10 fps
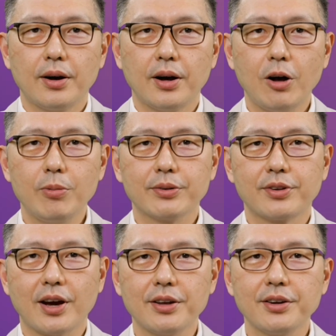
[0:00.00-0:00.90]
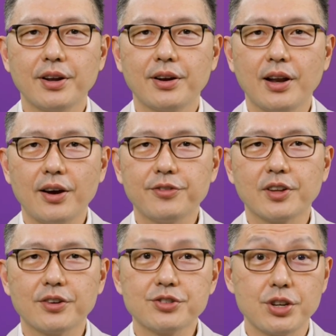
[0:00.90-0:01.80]
How about diet and
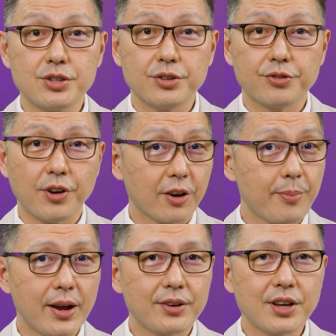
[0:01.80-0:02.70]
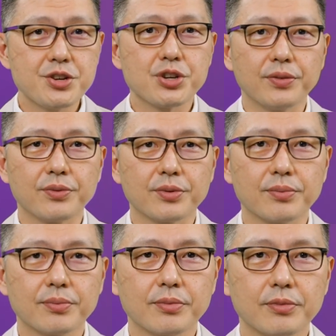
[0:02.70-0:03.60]
lifestyle changes recommendations?
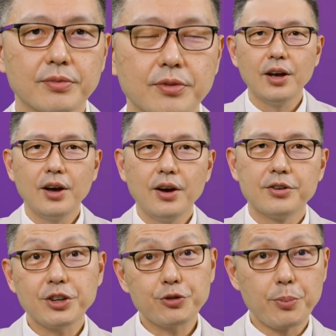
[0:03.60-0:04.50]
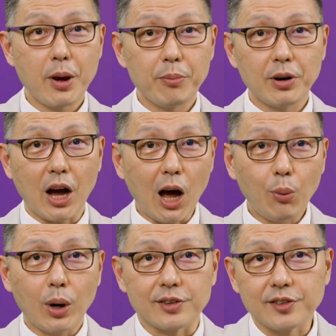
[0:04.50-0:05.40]
Just remember
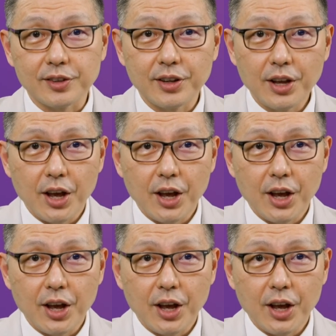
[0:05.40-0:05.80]
AWAS.